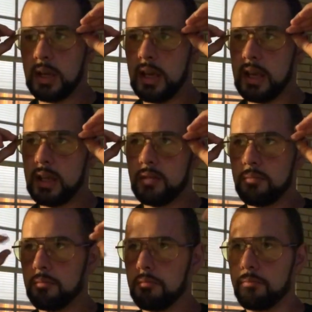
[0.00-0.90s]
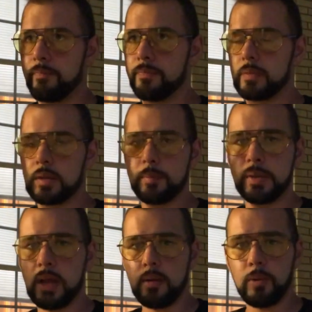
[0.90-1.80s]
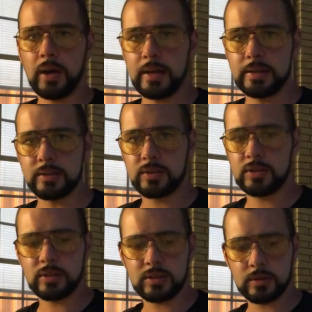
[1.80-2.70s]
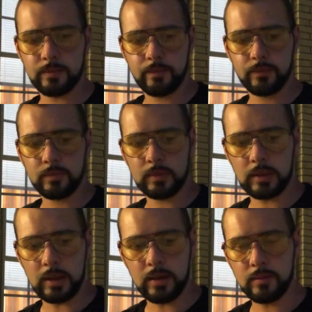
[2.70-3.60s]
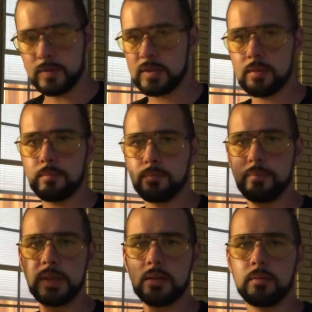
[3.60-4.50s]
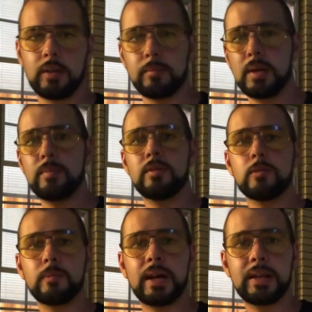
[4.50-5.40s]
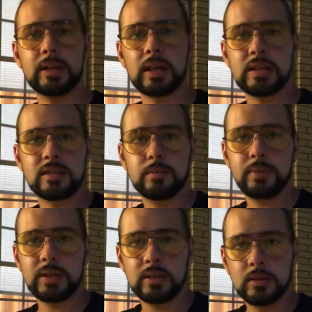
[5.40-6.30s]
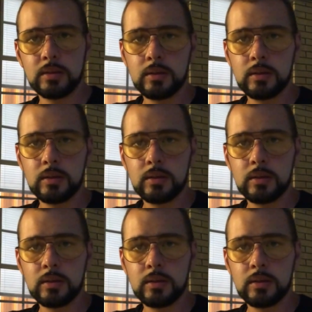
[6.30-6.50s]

And plot-wise, just have some big, like maybe Robotnik has the big